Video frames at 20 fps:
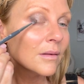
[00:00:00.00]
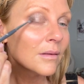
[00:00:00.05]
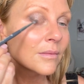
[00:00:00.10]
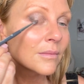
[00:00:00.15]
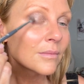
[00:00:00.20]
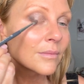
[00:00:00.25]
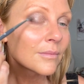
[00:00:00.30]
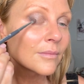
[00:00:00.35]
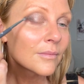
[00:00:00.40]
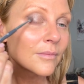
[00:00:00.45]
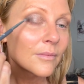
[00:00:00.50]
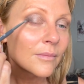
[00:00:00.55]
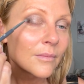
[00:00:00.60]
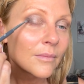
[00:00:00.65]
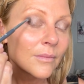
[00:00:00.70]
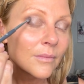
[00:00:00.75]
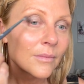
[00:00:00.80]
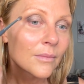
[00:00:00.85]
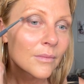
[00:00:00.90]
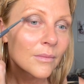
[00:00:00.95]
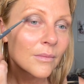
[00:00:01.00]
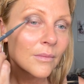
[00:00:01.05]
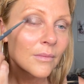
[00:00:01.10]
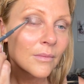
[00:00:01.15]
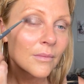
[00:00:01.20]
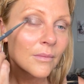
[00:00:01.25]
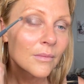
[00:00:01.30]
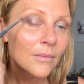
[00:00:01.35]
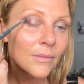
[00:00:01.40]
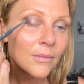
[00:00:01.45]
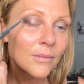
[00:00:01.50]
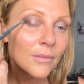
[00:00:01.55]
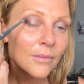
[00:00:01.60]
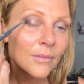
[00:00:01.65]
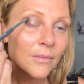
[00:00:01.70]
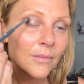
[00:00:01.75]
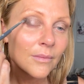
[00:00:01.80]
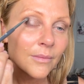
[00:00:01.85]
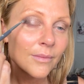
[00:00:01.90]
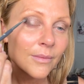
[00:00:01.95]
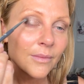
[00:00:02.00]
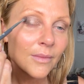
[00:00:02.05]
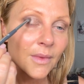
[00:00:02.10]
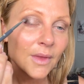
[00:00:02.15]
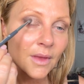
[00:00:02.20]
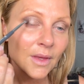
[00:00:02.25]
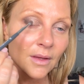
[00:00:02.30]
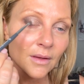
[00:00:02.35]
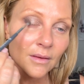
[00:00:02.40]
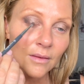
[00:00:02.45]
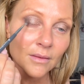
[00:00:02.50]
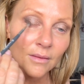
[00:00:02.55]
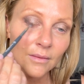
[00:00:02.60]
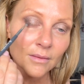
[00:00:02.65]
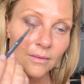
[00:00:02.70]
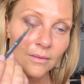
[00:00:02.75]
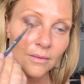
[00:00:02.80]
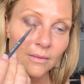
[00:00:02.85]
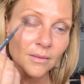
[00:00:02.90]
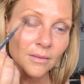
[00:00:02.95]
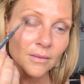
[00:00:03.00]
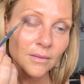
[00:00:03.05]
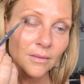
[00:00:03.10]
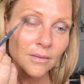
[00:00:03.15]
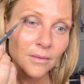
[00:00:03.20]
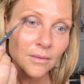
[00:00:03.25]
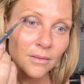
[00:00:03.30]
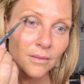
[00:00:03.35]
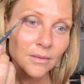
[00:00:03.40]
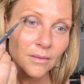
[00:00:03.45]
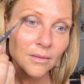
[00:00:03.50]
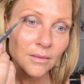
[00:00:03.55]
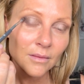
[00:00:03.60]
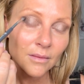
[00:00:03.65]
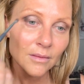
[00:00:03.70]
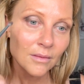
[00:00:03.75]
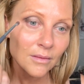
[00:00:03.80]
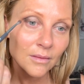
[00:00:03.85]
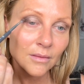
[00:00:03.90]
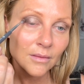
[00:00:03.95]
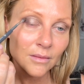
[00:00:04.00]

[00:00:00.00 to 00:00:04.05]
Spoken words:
[no speech]